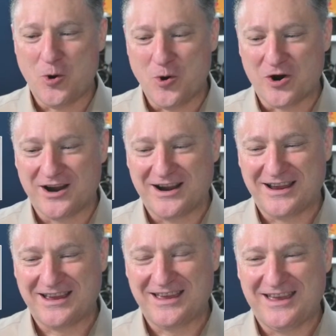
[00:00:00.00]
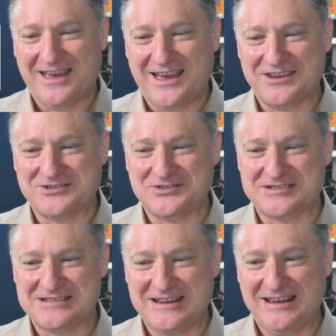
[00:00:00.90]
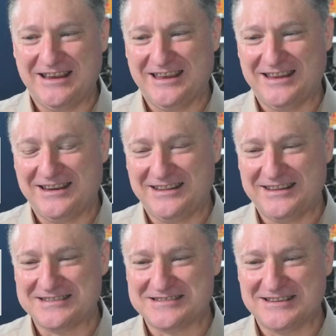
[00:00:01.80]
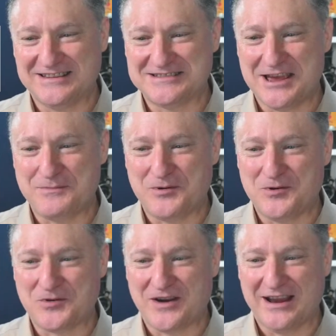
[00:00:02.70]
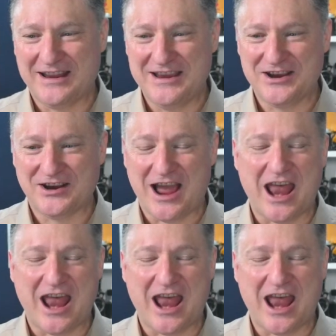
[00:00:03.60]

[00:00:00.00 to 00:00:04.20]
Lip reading: Or, as you see in this example right here,